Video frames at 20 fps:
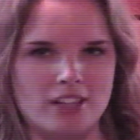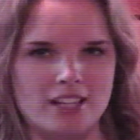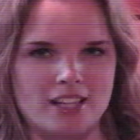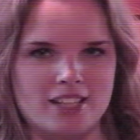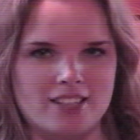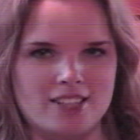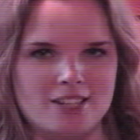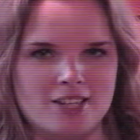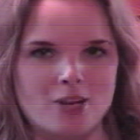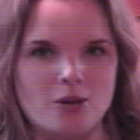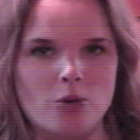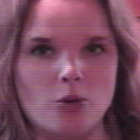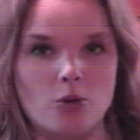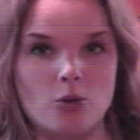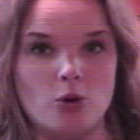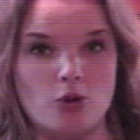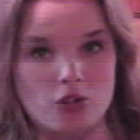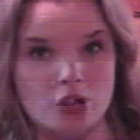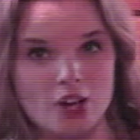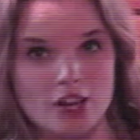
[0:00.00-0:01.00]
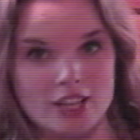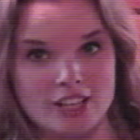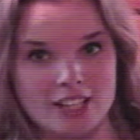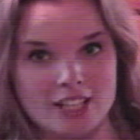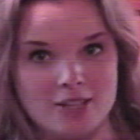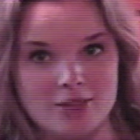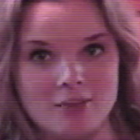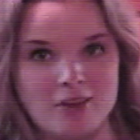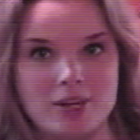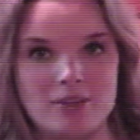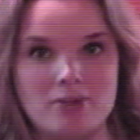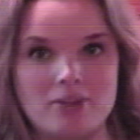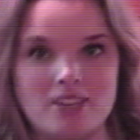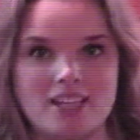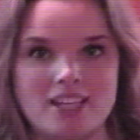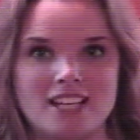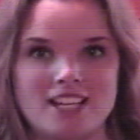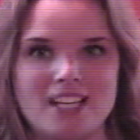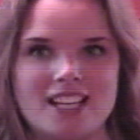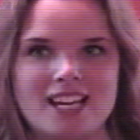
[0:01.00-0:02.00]
it, or not getting away
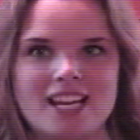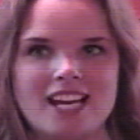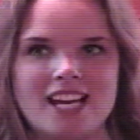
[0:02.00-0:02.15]
with it,